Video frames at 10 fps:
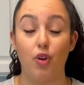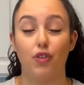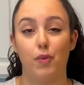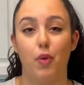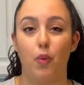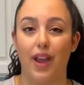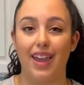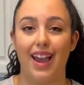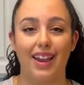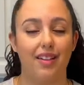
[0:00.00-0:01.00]
from the white,
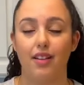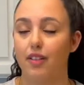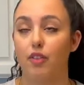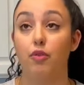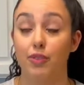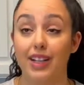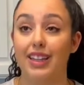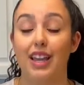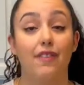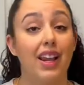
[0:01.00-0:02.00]
I really,
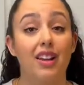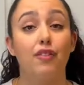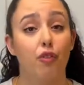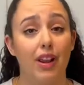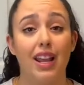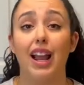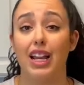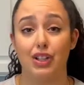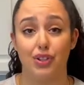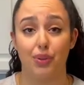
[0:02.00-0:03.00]
if I can avoid it, I
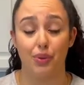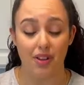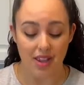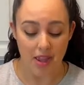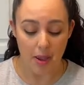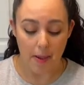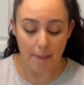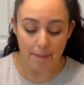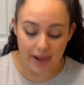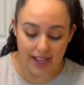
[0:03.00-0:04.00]
do.
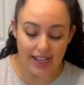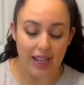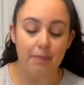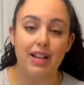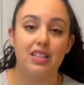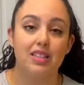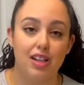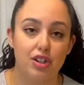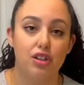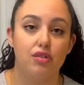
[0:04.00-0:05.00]
But it makes such a huge